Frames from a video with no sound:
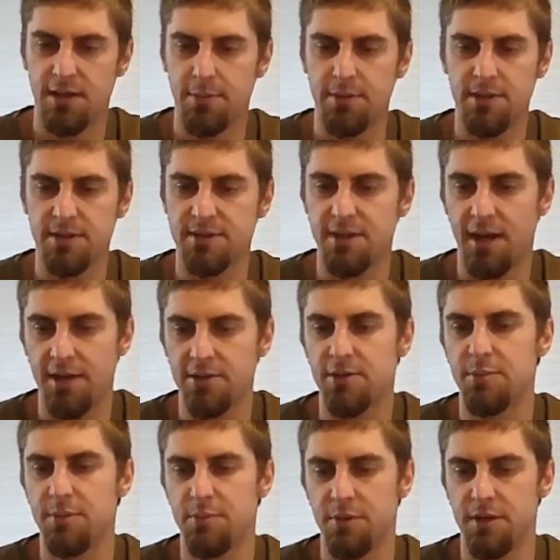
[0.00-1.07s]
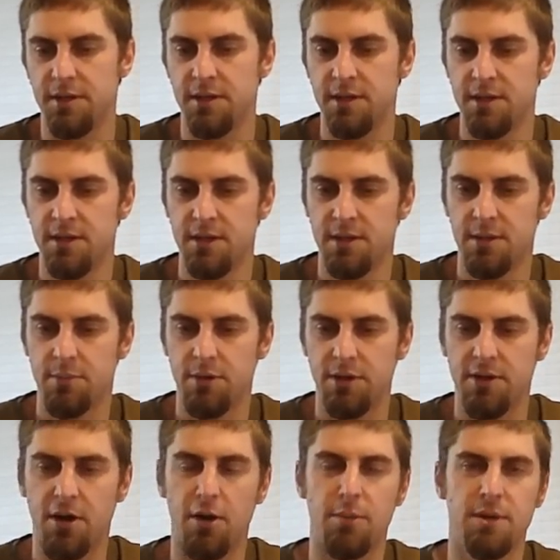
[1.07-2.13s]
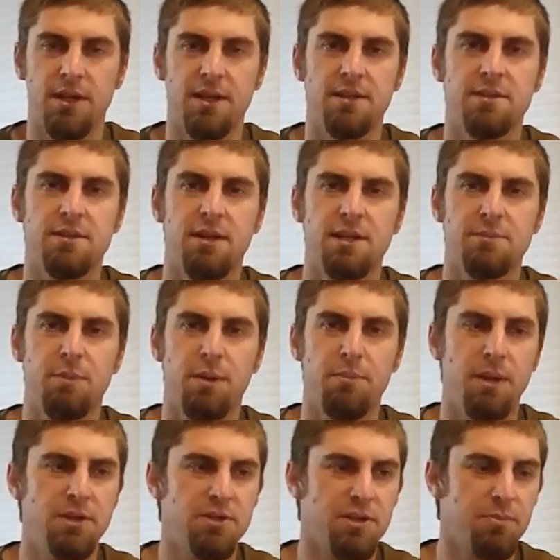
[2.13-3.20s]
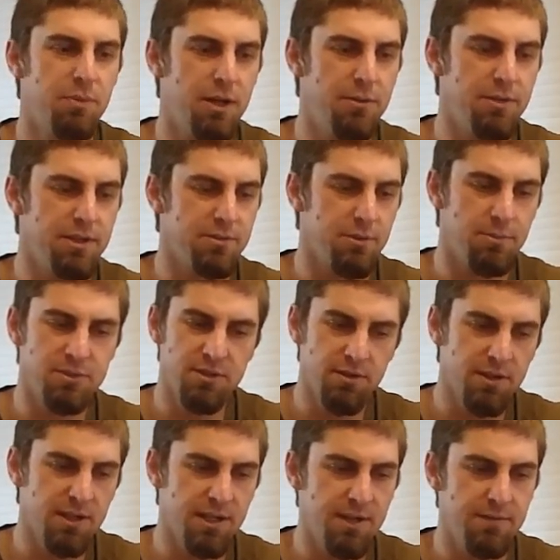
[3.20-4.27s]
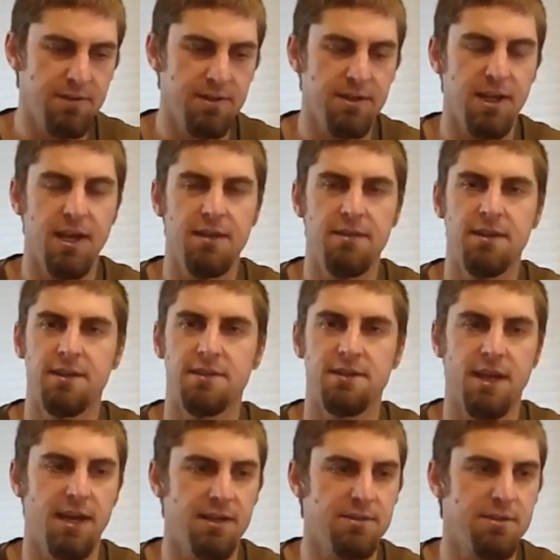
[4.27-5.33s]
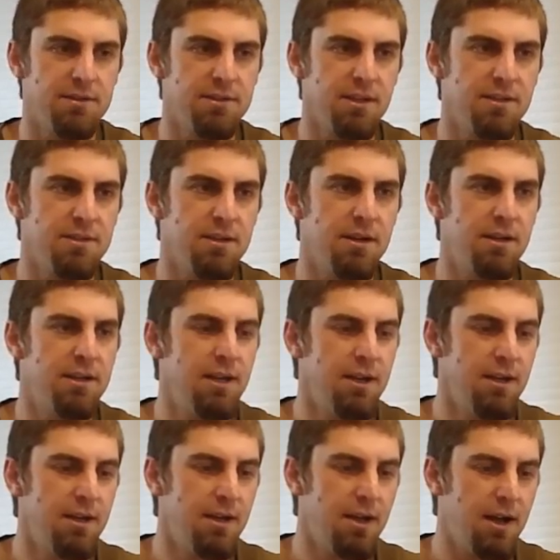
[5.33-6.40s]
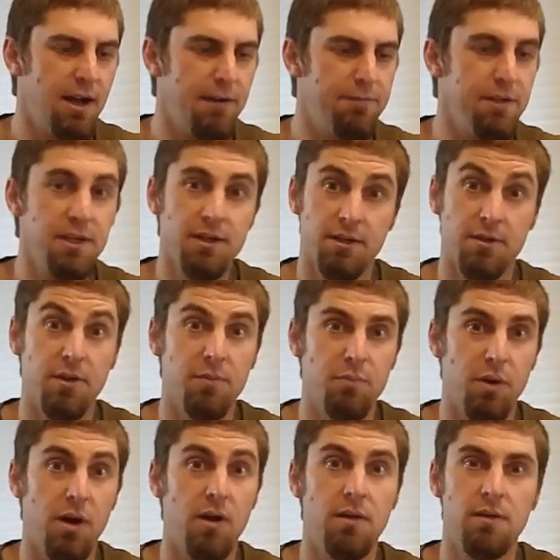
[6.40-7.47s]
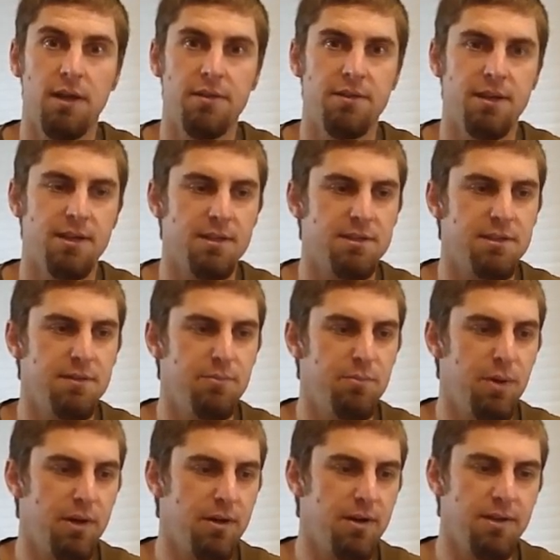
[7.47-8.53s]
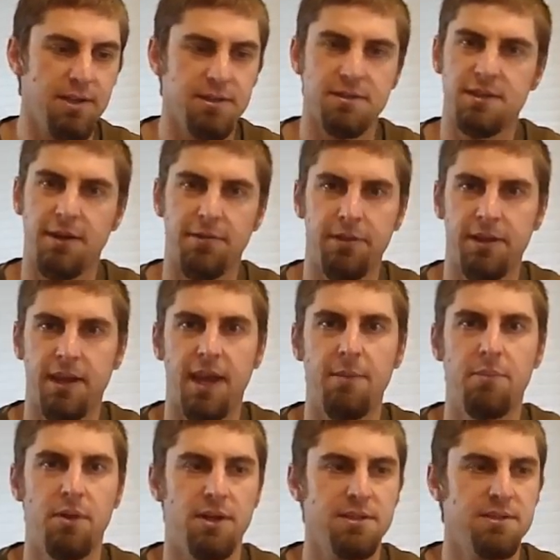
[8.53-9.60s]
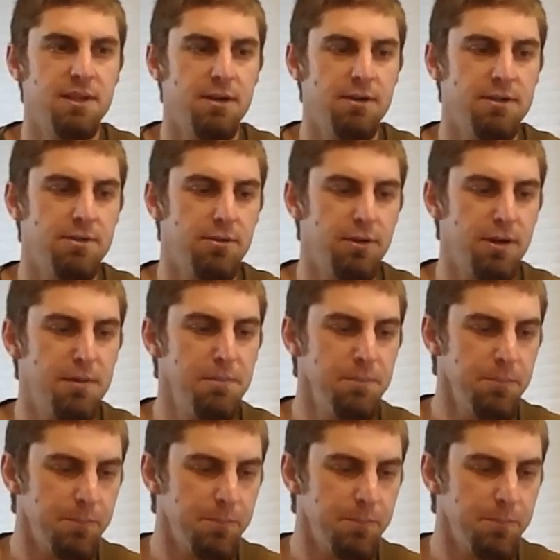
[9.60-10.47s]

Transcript: I mean, the style should be pretty pretty carbonated. So that's my major complaint with this one. I'm still going to give it an A. I think it's excellent saison. Uh, if you get a good bottle, I think it's even better. I think it's definitely A plus territory.